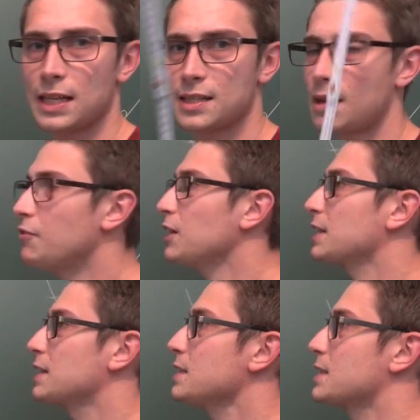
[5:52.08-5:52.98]
that something
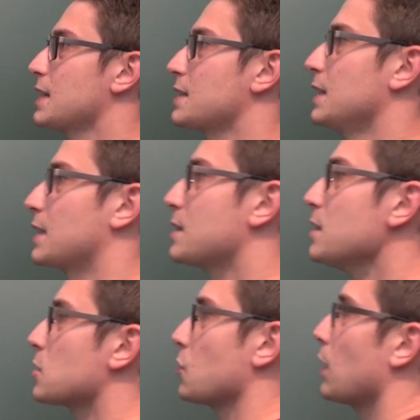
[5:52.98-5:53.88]
like this doesn't
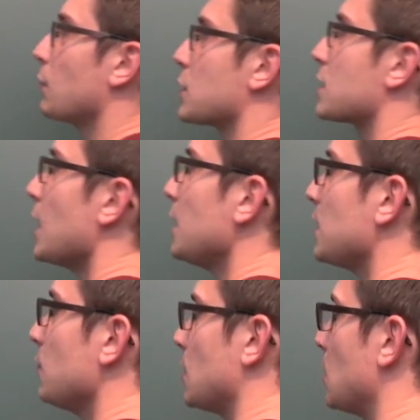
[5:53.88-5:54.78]
exist. So you have a
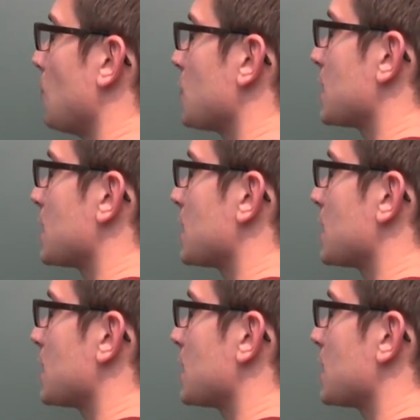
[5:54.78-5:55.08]
side given another